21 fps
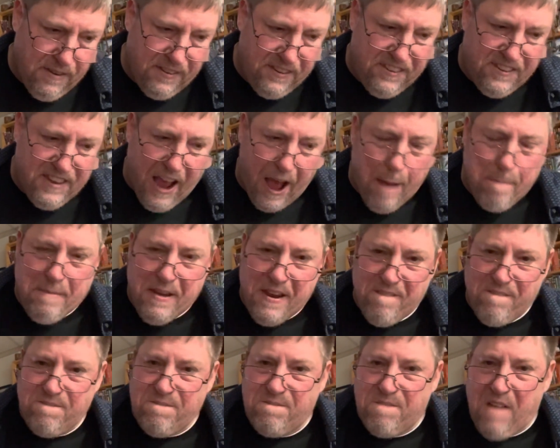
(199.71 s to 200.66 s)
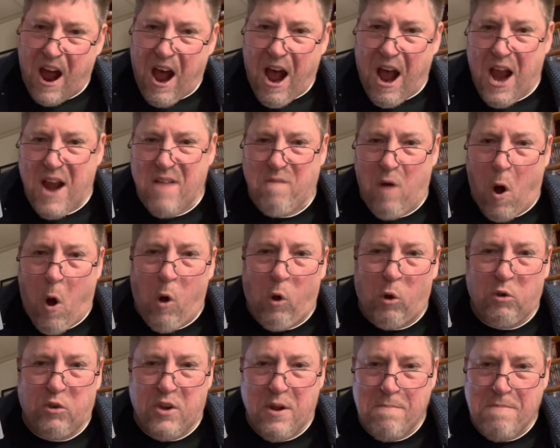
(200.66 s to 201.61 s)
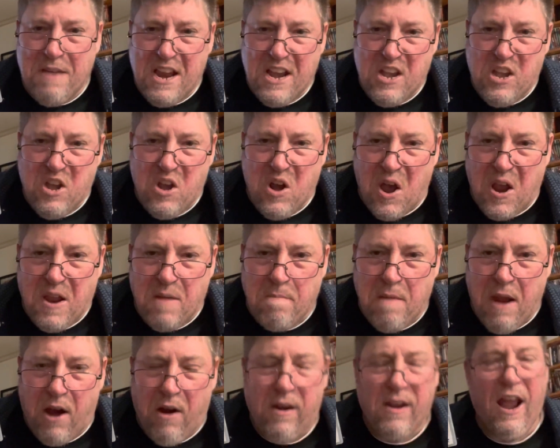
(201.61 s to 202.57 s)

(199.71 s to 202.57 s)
Zombi 5 Ultimate Nightmare.